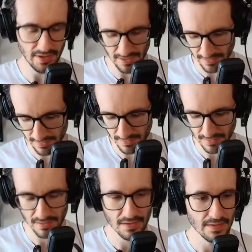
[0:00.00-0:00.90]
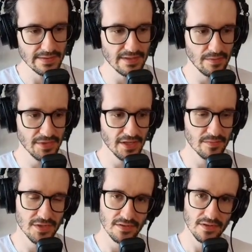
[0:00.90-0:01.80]
And
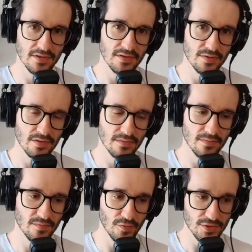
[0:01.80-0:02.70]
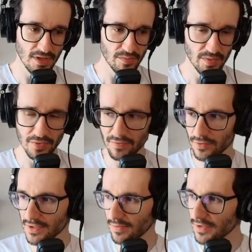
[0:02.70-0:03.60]
sometimes it is for some people,
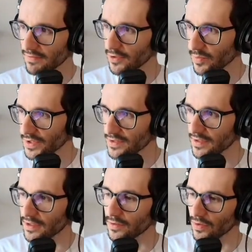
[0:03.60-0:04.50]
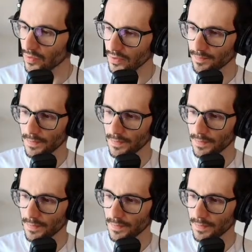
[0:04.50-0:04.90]
for some developers that I know,